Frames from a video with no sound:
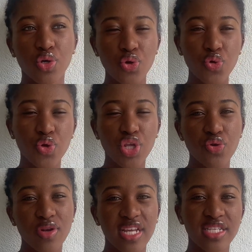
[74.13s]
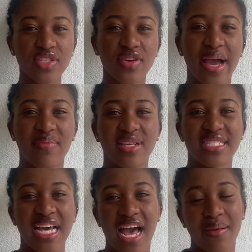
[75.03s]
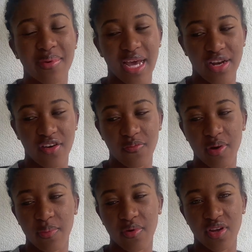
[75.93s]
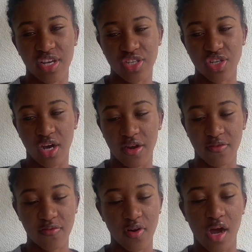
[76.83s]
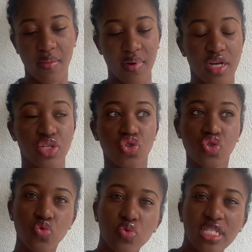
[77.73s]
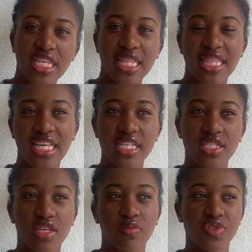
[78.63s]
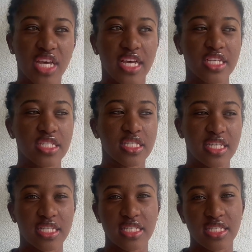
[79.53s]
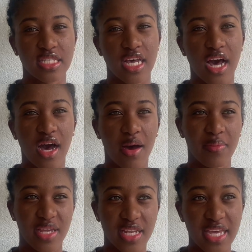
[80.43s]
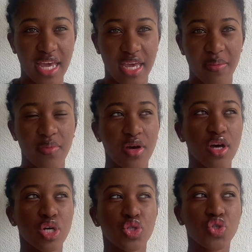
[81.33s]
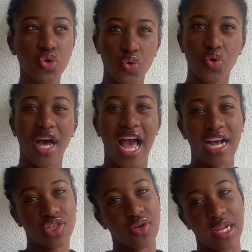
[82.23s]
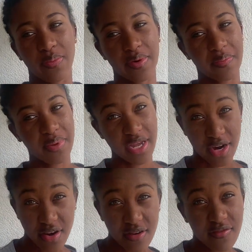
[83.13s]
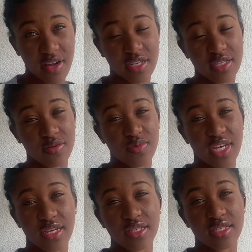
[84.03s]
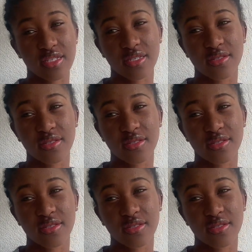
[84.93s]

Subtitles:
Could you describe the timeline of preparation from choosing these subjects in CAPE to actually preparing for the subjects?